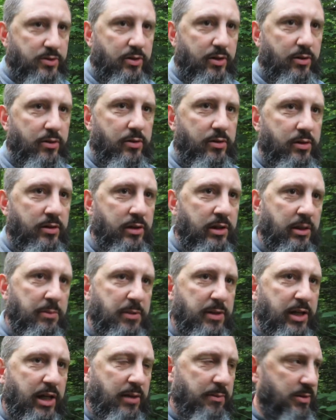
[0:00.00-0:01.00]
So
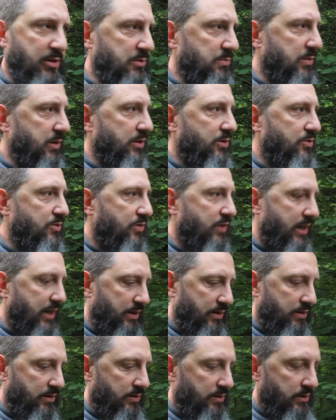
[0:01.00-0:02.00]
it became this big
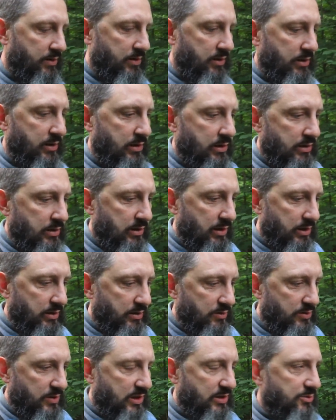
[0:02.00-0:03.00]
trend,
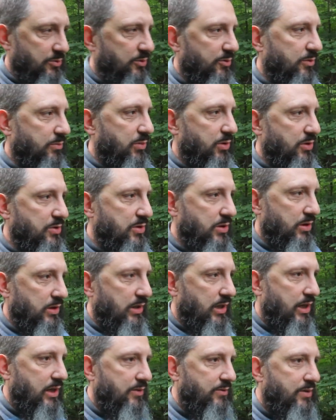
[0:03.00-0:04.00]
and the Jesuits were pushing
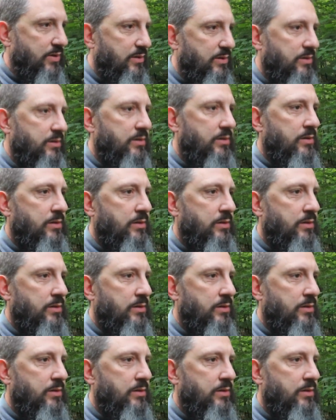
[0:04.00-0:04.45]
a lot of it.